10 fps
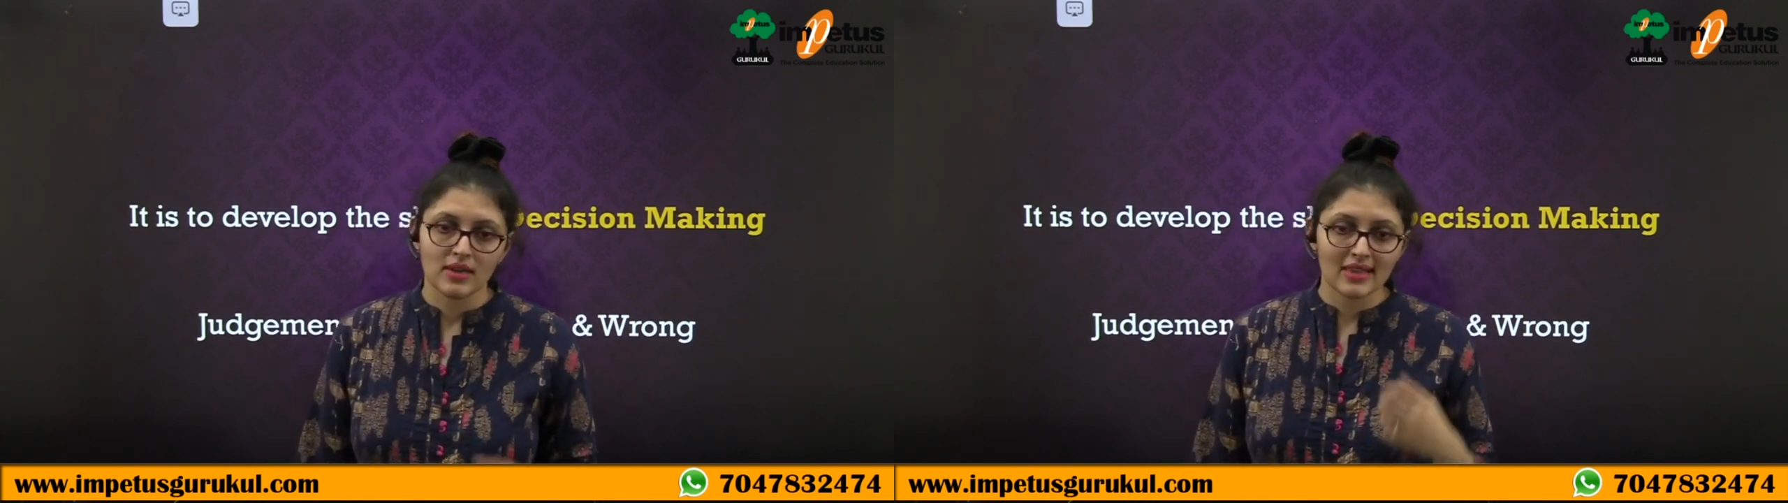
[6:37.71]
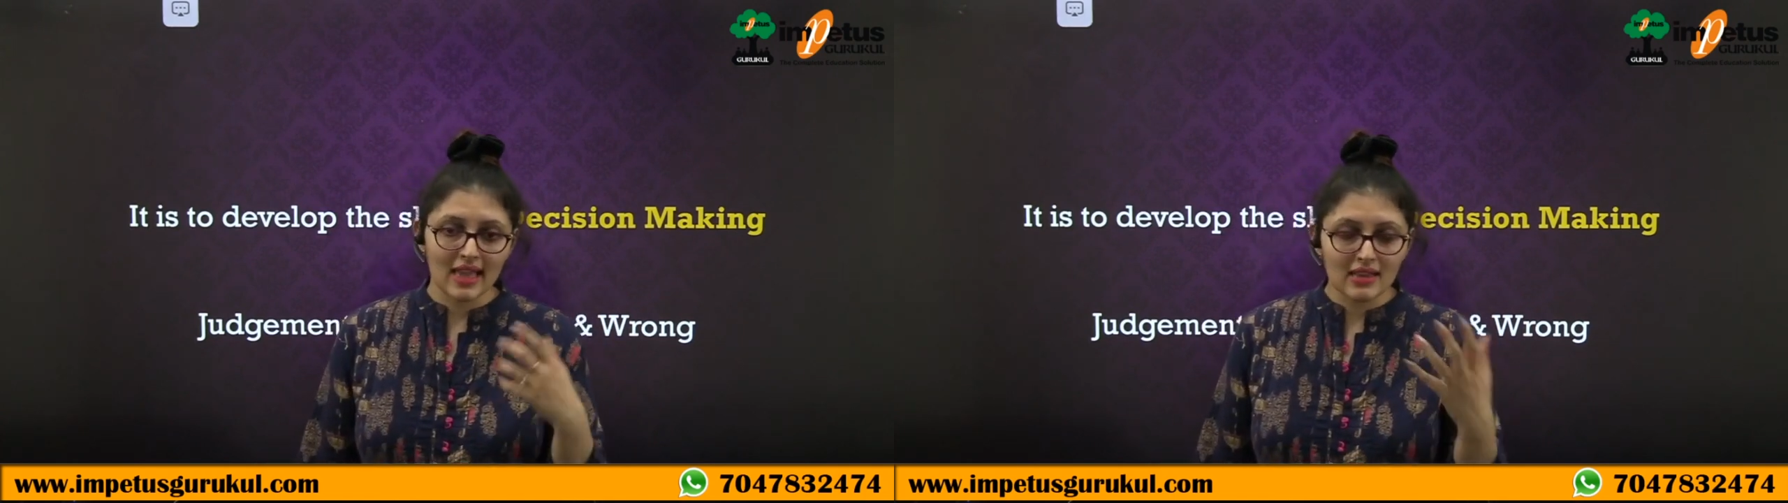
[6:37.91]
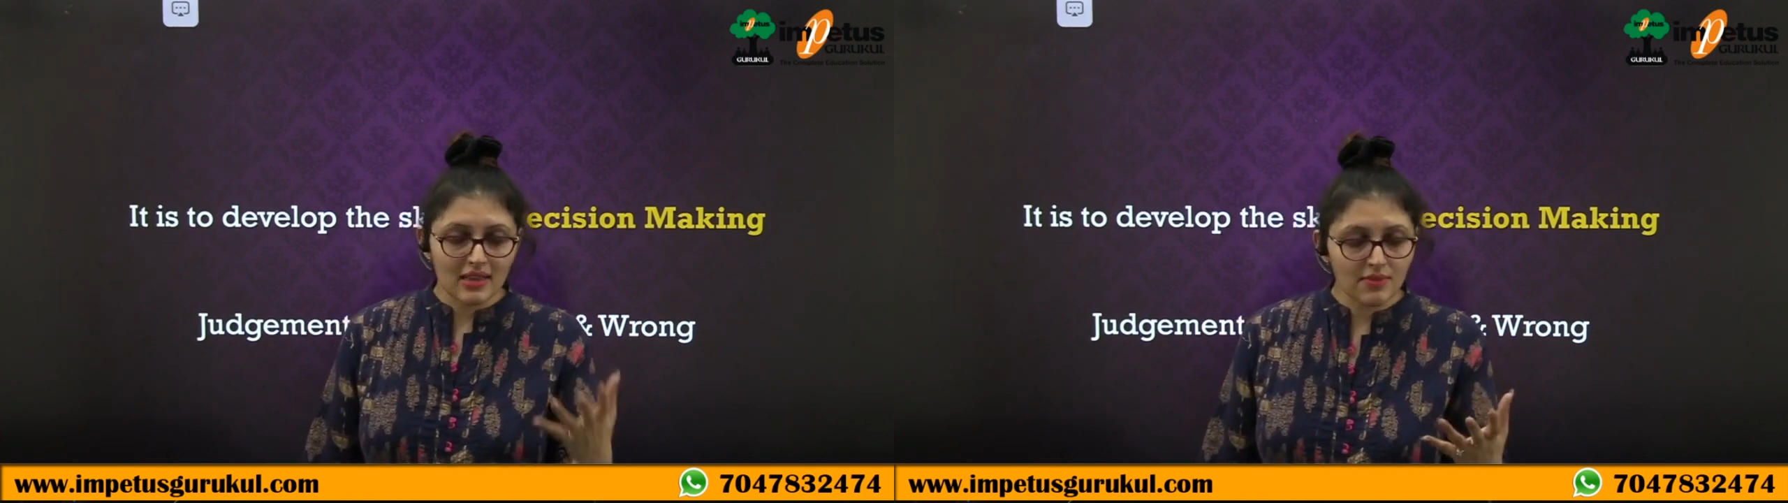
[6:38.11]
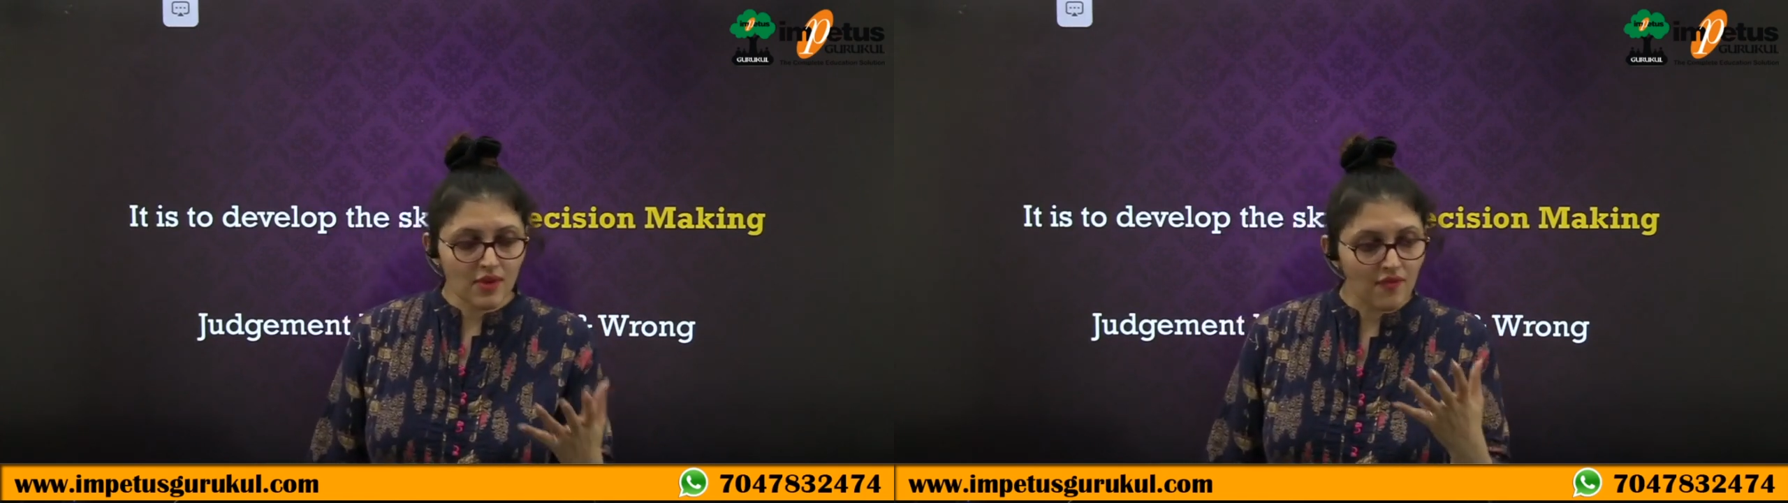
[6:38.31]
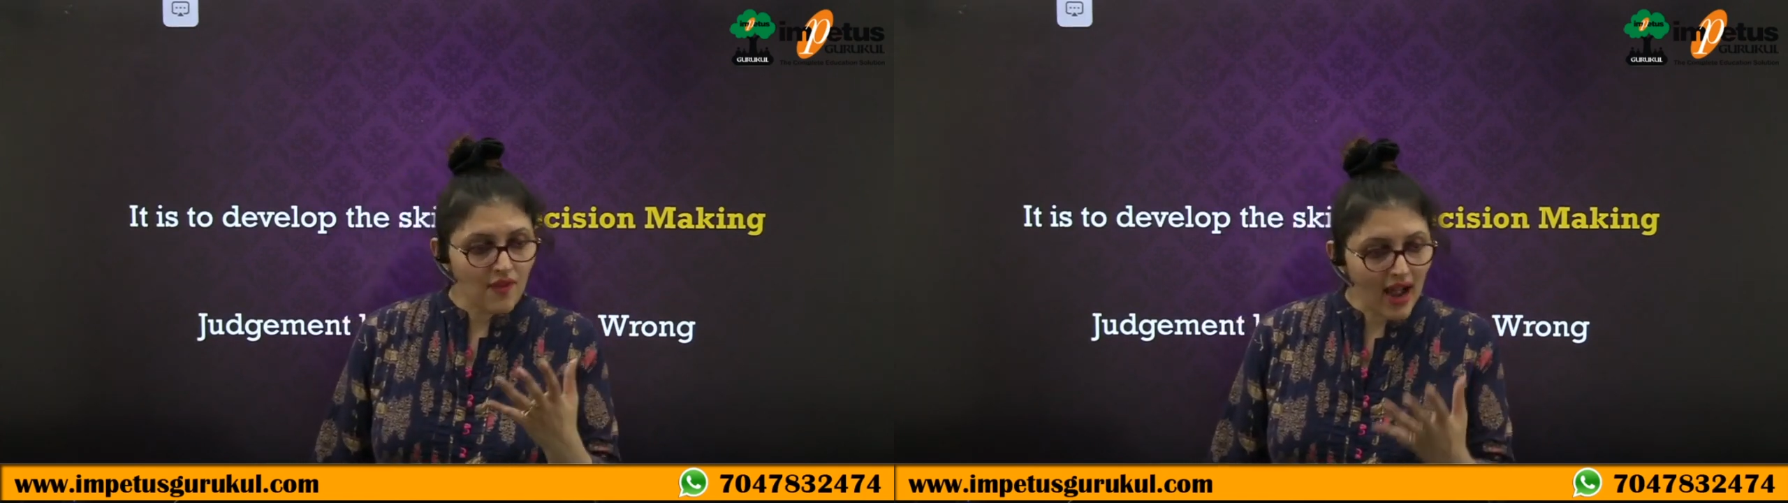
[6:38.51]
Tell them
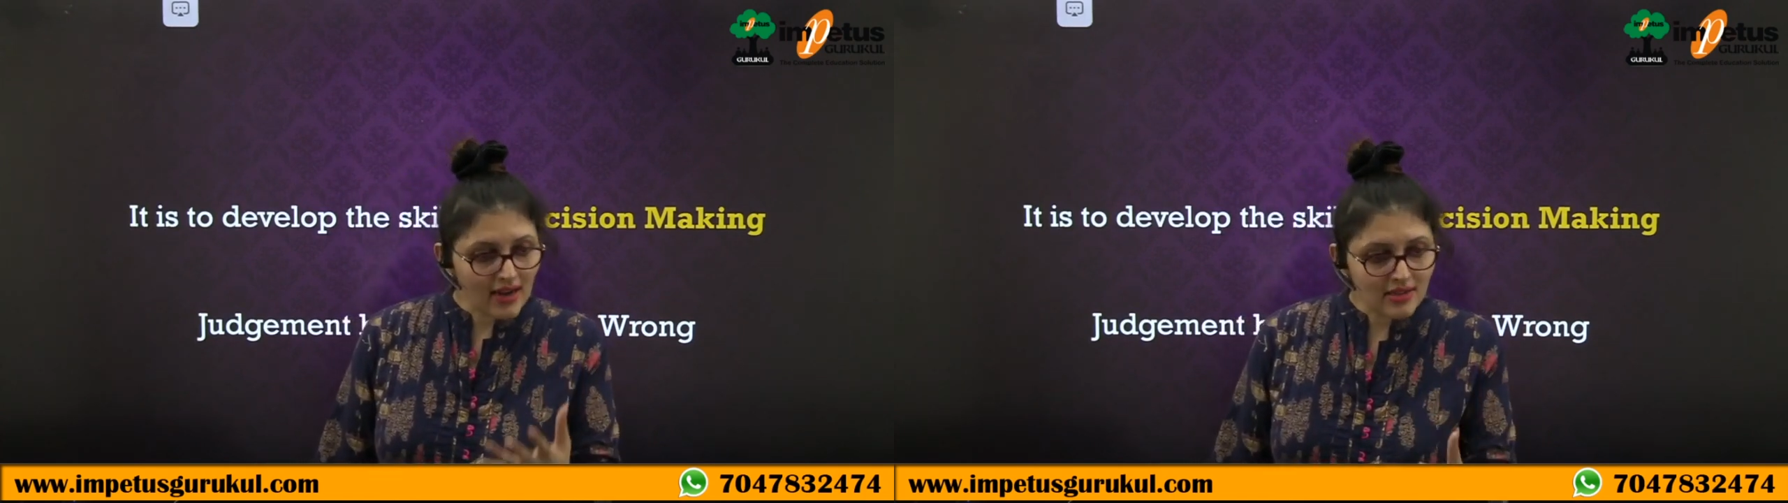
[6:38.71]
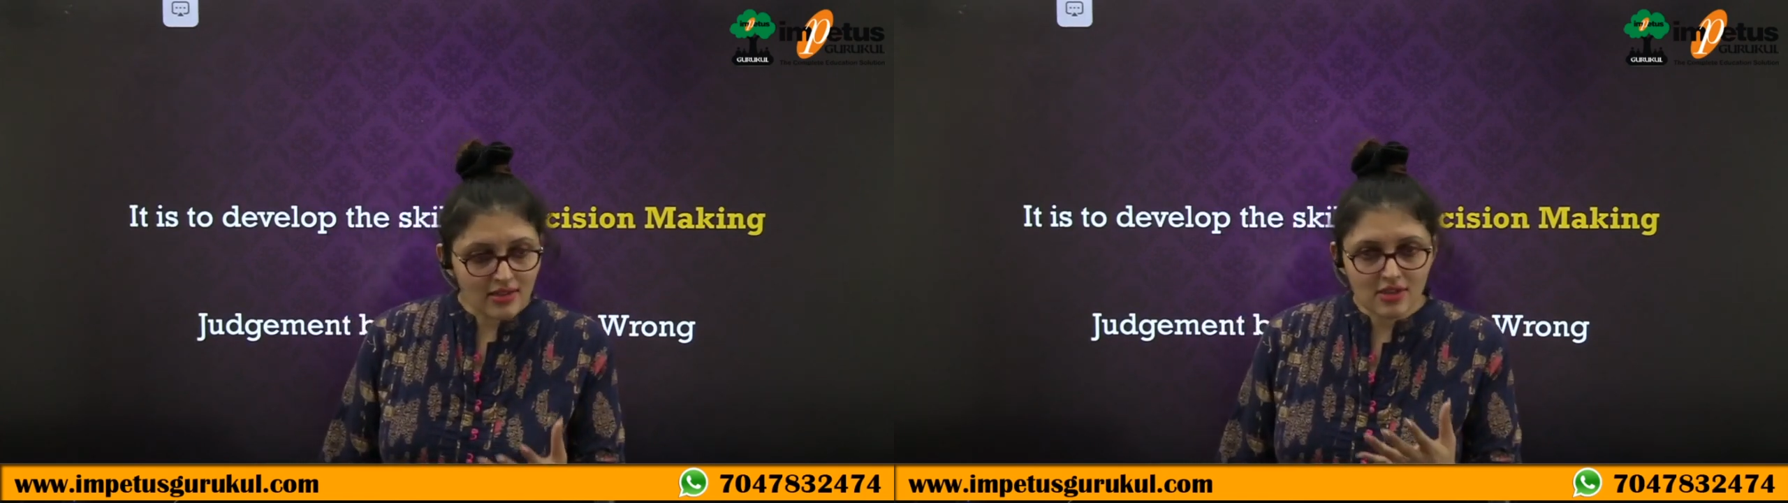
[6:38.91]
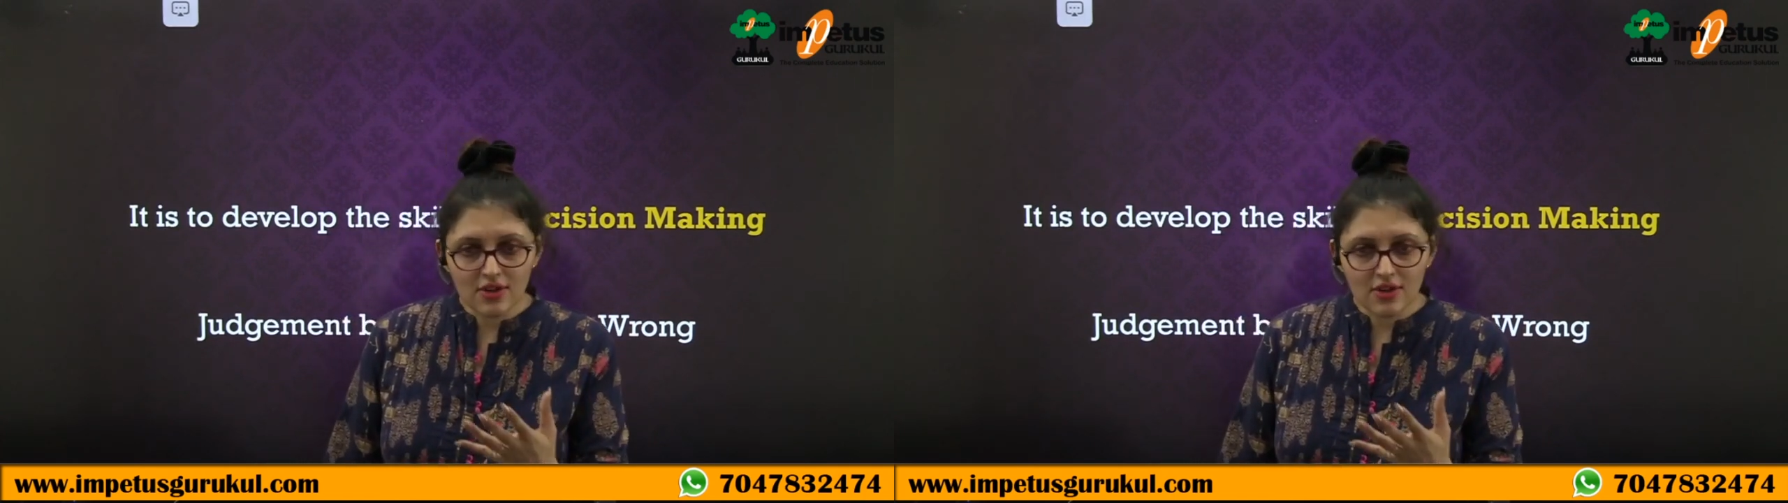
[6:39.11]
the factors